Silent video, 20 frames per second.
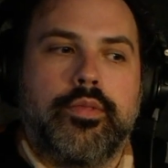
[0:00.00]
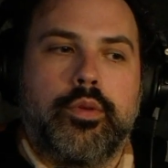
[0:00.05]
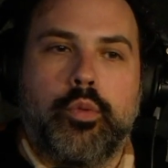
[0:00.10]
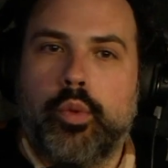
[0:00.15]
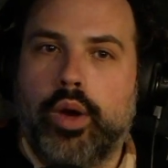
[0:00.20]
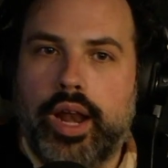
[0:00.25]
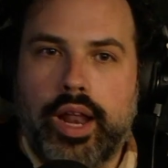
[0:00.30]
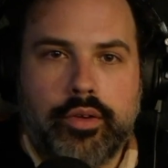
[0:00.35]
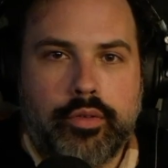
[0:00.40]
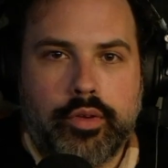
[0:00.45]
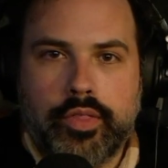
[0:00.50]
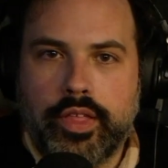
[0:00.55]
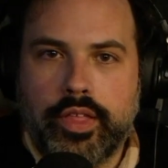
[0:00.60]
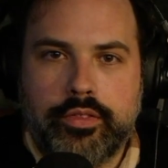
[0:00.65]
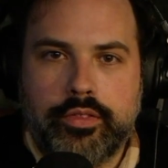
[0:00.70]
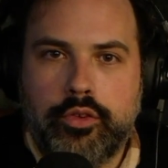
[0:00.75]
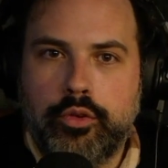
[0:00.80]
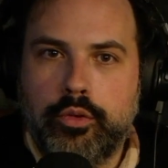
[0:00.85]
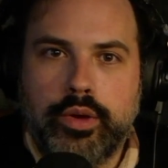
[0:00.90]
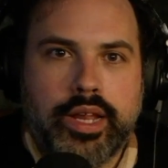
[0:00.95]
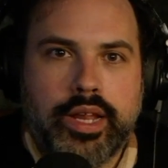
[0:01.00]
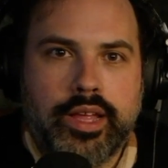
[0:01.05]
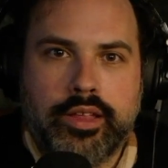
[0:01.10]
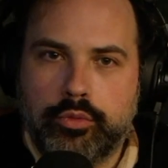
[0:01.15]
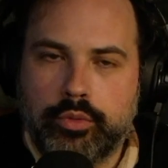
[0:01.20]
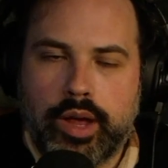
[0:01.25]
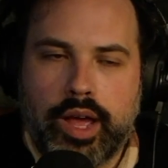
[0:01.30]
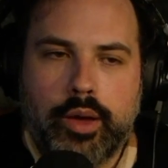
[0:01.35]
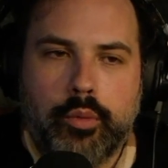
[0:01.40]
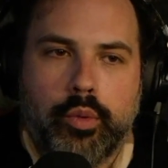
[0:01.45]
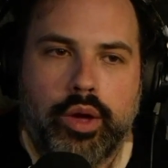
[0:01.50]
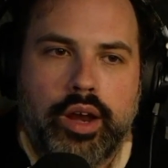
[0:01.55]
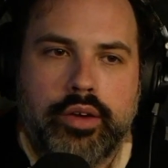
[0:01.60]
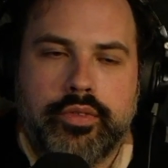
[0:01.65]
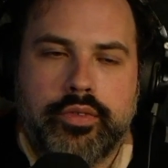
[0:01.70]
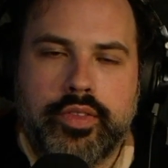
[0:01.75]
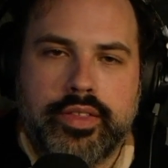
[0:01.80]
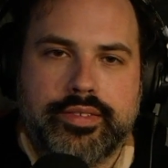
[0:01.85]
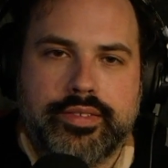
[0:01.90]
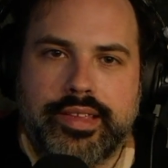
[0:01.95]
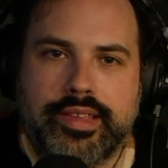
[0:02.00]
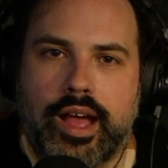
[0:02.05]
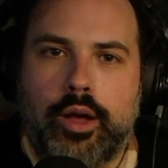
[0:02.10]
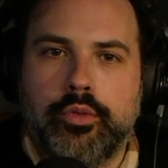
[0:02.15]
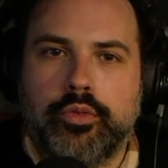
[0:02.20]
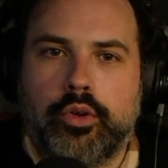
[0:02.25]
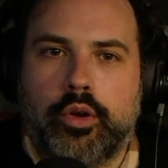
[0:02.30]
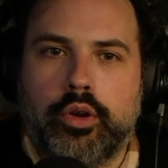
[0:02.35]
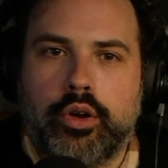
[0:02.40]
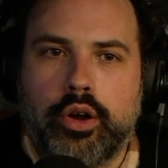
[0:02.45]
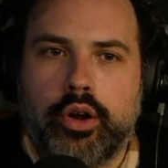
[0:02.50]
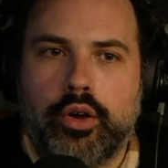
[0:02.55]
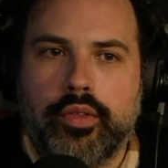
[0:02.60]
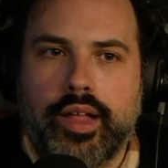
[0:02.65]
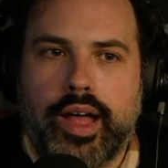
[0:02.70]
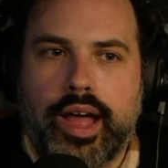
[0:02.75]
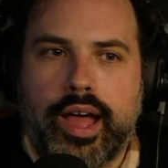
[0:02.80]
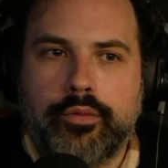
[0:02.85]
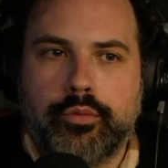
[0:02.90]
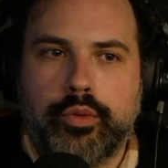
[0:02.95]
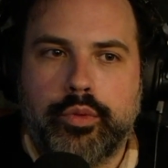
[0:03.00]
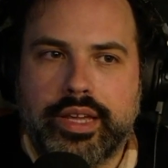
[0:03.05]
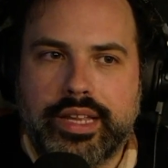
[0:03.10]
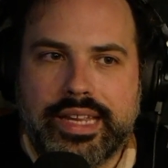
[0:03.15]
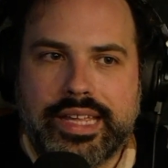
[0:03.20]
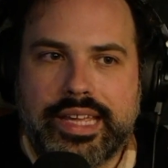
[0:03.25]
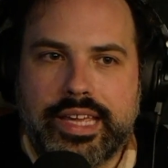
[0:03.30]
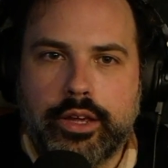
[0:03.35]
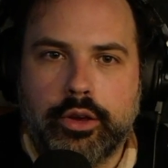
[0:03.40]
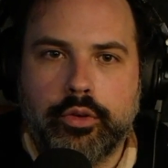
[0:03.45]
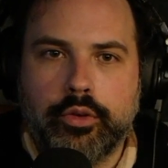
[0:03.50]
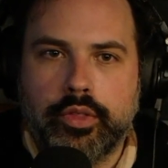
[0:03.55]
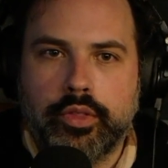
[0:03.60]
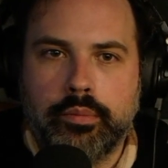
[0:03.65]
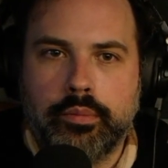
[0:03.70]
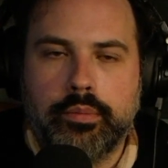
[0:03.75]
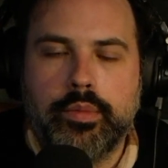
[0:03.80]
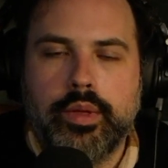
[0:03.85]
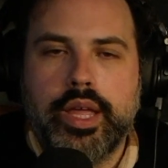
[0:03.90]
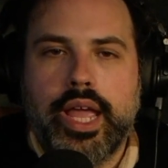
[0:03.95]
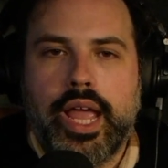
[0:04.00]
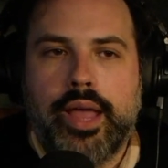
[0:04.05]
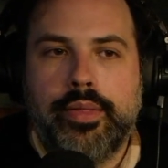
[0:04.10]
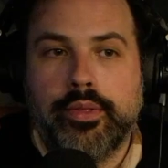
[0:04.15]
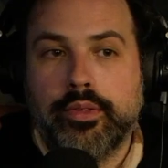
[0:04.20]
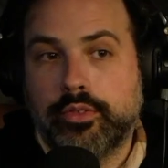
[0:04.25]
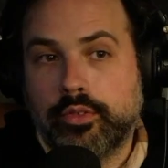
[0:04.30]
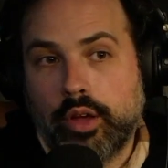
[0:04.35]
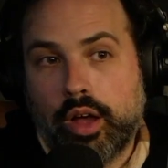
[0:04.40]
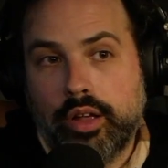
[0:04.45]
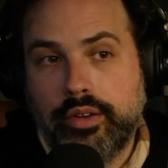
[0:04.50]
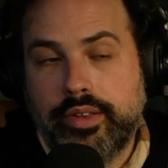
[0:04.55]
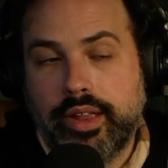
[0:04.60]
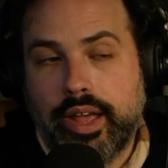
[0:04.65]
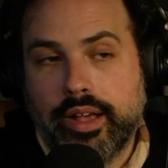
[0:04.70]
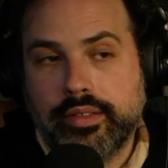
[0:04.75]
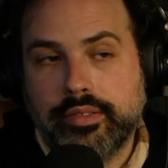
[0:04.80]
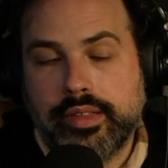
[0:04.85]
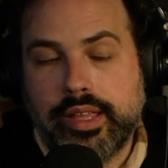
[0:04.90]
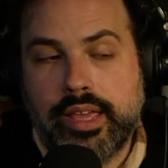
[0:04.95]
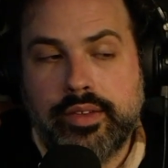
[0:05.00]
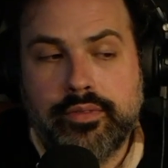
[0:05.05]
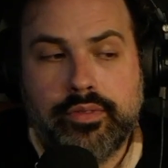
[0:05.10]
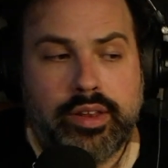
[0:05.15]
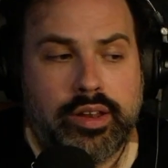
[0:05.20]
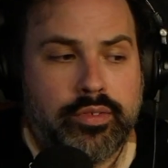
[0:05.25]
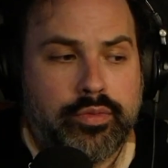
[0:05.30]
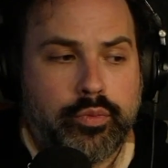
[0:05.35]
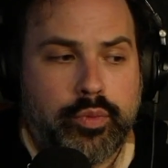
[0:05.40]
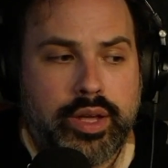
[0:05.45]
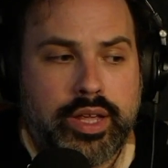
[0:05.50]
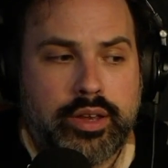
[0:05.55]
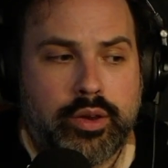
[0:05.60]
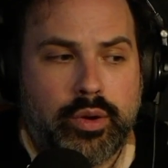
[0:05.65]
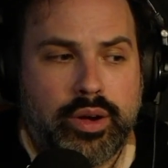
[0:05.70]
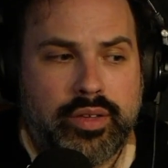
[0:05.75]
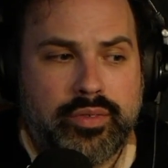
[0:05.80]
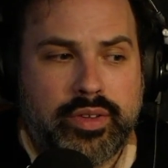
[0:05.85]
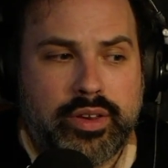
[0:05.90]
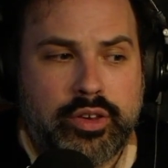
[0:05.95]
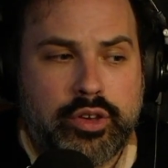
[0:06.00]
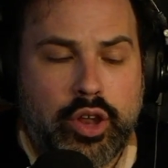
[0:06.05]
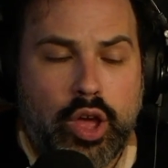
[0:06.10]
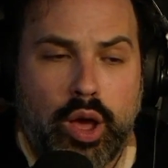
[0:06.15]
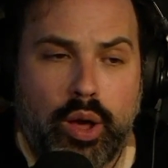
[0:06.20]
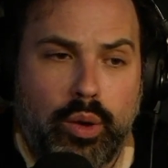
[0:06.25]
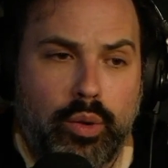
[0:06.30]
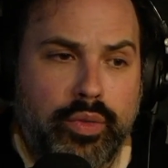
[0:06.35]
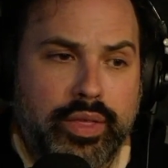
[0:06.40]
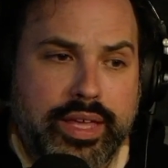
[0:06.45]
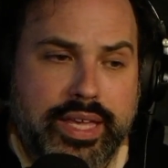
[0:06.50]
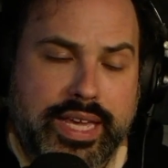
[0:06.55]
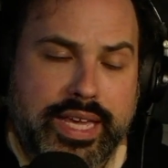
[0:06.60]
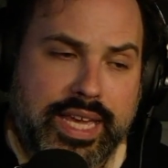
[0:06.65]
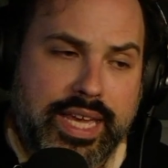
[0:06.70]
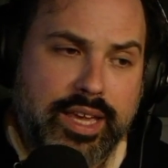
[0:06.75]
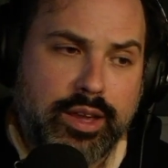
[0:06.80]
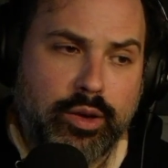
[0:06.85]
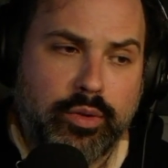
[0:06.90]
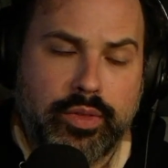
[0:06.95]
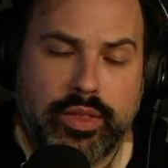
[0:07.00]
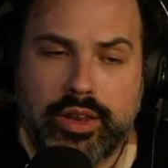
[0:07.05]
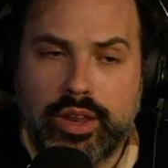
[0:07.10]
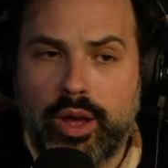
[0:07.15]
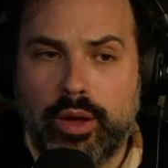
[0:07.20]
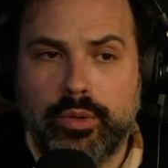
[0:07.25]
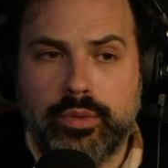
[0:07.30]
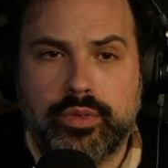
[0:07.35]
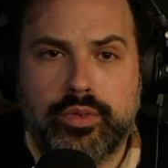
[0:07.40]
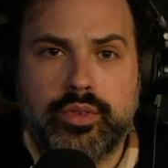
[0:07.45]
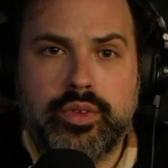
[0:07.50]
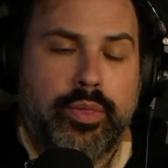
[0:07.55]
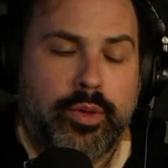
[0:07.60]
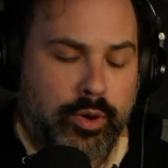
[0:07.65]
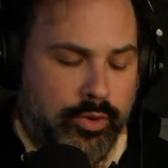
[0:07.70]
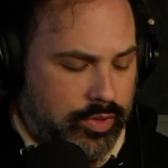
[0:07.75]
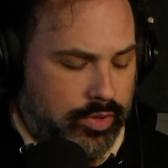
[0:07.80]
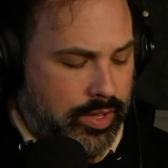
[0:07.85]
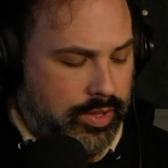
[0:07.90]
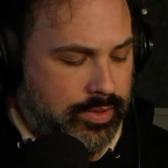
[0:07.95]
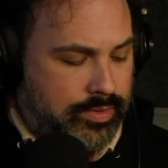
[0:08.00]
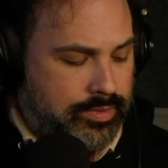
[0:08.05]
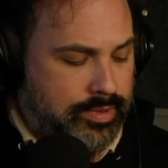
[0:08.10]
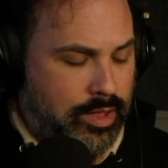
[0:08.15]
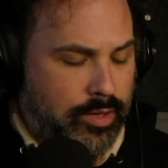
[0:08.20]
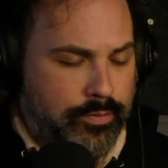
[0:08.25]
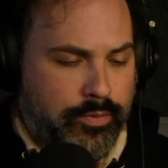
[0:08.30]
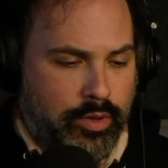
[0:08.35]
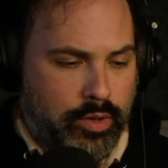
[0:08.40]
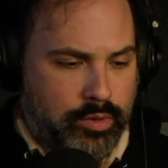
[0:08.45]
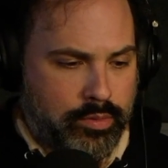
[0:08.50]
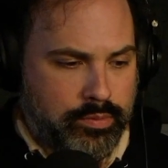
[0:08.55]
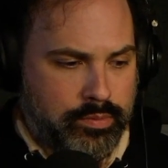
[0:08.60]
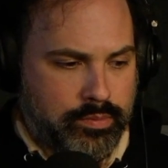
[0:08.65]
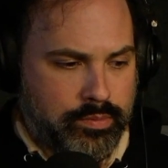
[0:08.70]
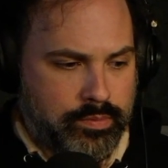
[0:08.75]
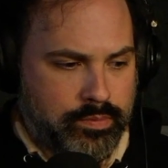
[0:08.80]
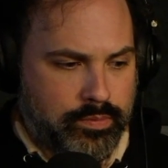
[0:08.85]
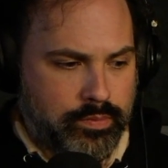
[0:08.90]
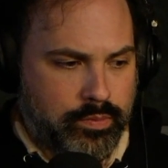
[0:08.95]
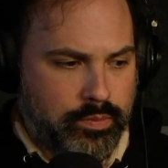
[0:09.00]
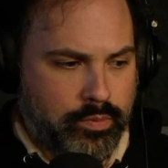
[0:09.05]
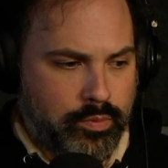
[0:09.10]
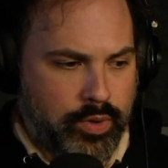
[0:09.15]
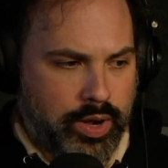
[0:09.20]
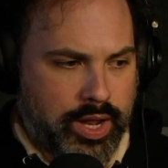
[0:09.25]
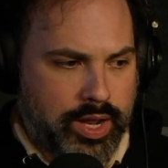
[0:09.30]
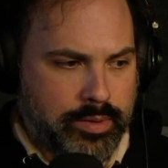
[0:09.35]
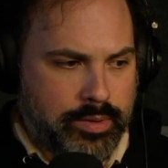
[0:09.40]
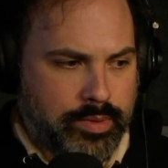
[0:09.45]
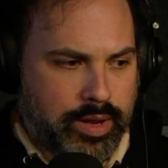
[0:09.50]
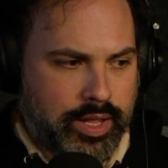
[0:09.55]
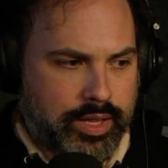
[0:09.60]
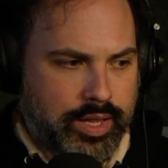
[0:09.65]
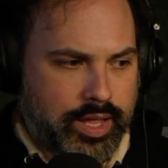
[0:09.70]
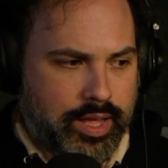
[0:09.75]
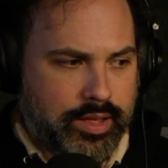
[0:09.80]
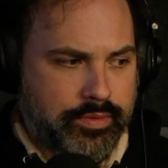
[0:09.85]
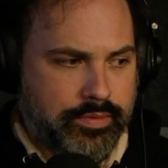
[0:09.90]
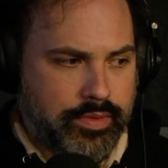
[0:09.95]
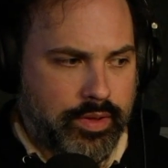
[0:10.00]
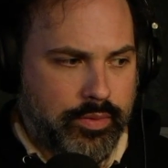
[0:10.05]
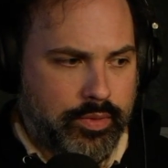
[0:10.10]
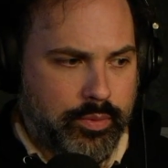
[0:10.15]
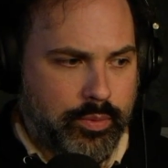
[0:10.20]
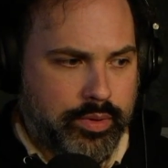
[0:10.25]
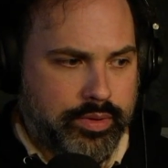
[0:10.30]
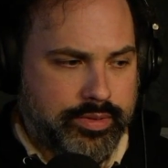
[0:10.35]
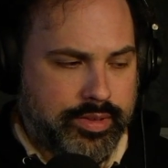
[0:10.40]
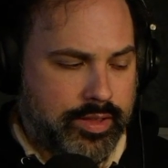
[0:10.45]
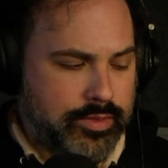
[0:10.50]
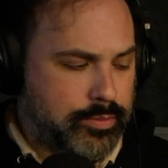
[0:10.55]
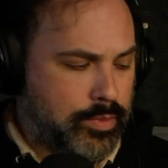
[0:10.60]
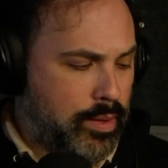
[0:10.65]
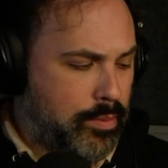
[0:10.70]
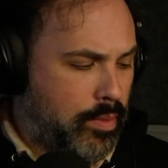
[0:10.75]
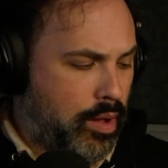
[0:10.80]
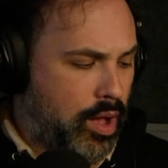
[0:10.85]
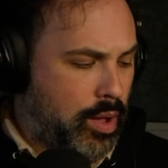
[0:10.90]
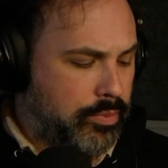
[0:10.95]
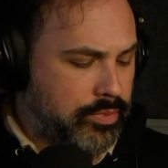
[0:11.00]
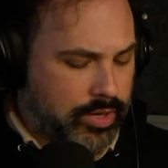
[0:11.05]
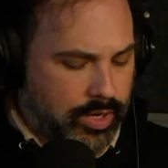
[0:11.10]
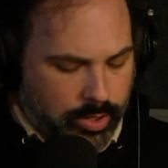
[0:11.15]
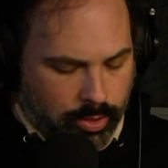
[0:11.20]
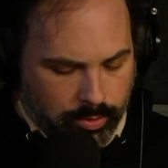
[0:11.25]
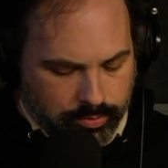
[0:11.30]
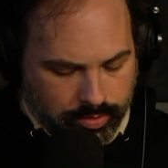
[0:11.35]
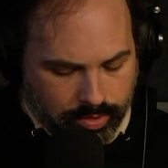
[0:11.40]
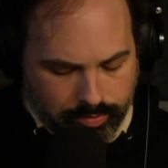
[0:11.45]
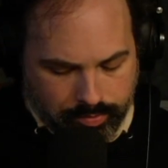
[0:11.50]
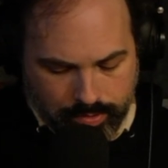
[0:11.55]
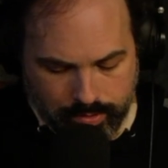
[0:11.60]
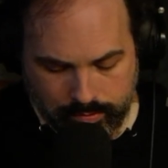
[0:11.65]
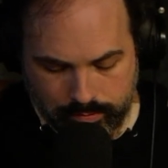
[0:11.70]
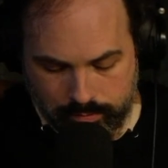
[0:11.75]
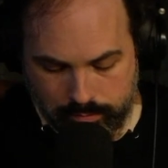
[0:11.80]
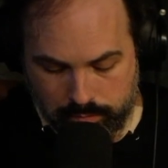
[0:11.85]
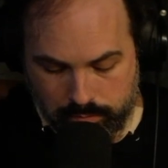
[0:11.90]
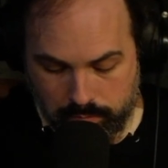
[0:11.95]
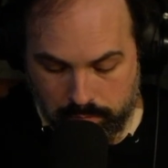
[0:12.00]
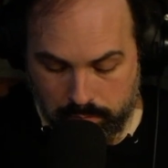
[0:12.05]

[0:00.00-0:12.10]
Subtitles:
whatever the tune is, right? Whatever the sounds are in our life, we can hear them in this context, even if we don't even know the key or the notes. There's a cell phone ring in my life. I want to say it's my mom's, and it goes like this.